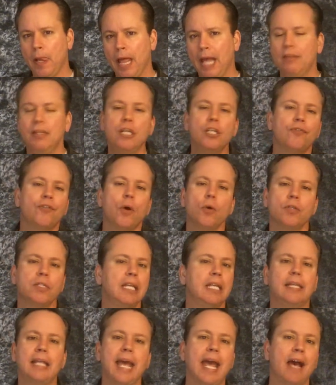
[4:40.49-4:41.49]
And these folks
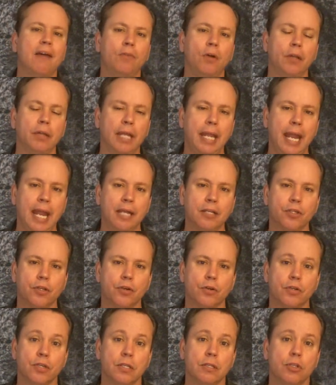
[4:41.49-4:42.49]
think they have all the
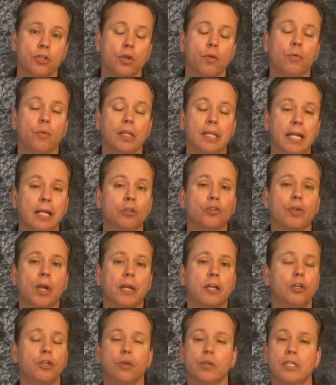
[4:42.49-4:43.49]
answers. And so what they'll try
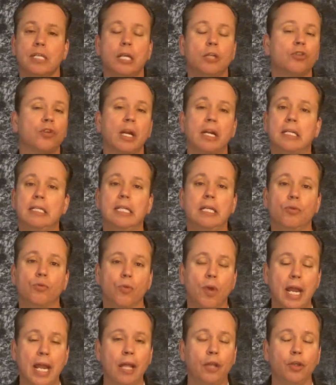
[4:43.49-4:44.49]
to do is they'll try to
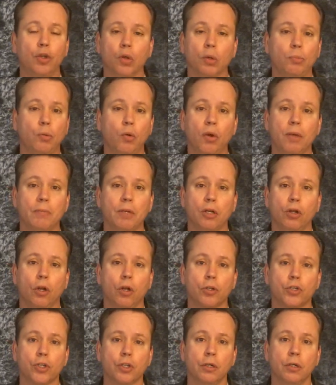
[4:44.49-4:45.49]
derail your appointment
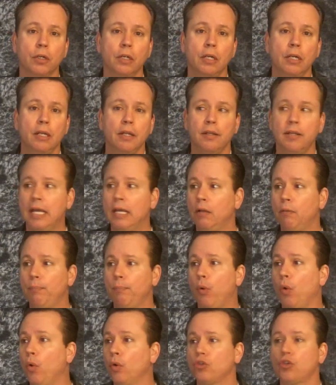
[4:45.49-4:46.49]
culture. They'll
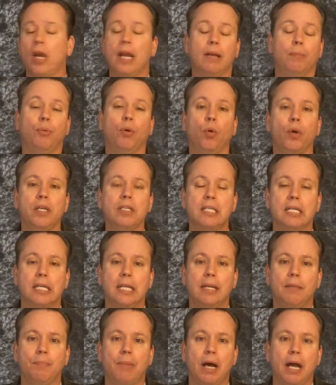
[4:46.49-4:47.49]
po- try to poison
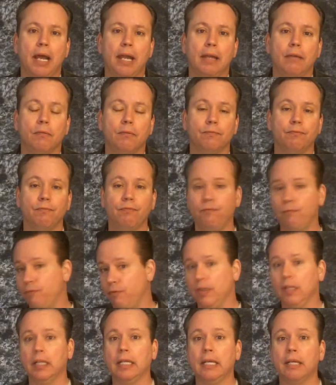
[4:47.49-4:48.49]
it by
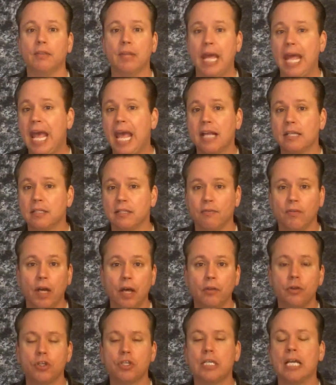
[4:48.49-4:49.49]
filling the heads of
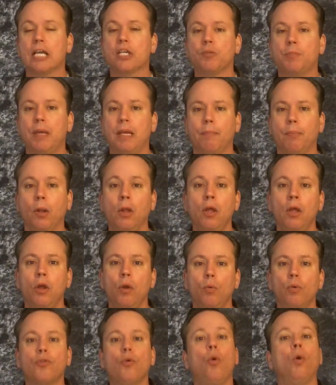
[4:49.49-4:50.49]
other salespeople
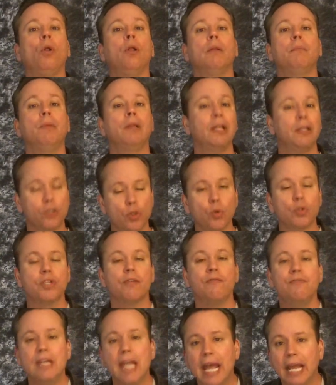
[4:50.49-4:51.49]
with all sorts
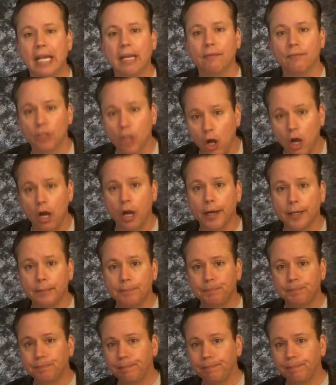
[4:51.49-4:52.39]
of negative talk.